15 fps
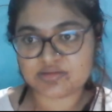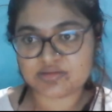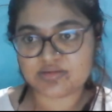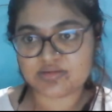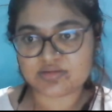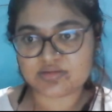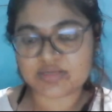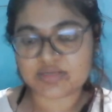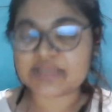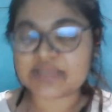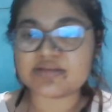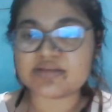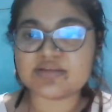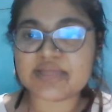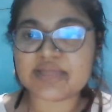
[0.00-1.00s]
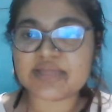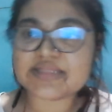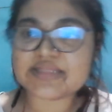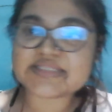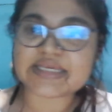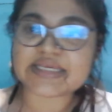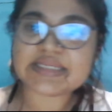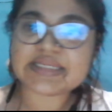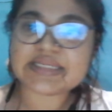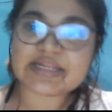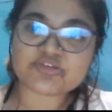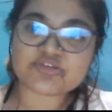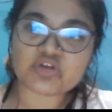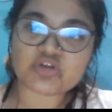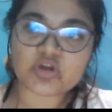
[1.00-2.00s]
right? Then the second
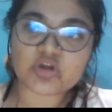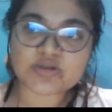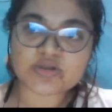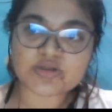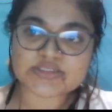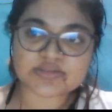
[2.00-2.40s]
electron loss,